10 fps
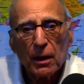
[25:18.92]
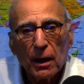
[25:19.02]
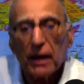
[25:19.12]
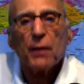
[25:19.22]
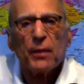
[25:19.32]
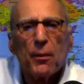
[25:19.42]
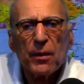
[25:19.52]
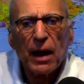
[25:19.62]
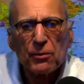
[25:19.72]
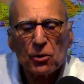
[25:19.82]
And they'd
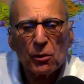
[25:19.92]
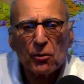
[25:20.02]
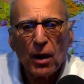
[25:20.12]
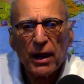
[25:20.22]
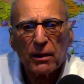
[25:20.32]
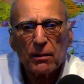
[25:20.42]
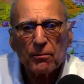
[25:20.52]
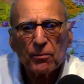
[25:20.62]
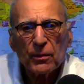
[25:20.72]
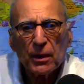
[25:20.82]
be absolutely right.
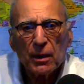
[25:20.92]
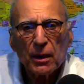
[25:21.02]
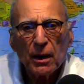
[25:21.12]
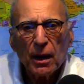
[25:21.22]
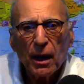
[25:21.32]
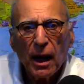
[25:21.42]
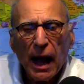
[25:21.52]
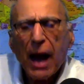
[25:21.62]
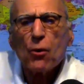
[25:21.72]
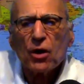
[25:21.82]

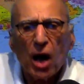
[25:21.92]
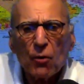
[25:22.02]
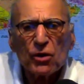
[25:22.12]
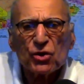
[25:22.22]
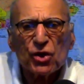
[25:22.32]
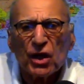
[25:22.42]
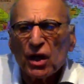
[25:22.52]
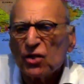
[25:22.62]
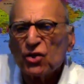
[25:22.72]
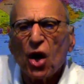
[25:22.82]
Our currency
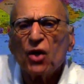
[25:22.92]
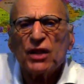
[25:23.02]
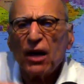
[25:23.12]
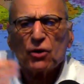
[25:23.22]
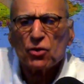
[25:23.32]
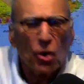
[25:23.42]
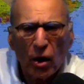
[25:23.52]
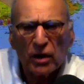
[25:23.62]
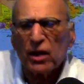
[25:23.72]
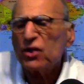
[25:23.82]
has gone down the
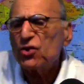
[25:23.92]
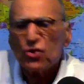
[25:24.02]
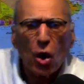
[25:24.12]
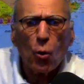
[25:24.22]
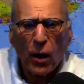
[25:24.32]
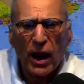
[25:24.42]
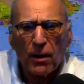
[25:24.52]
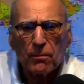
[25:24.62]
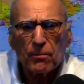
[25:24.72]
toilet. It's nowhere.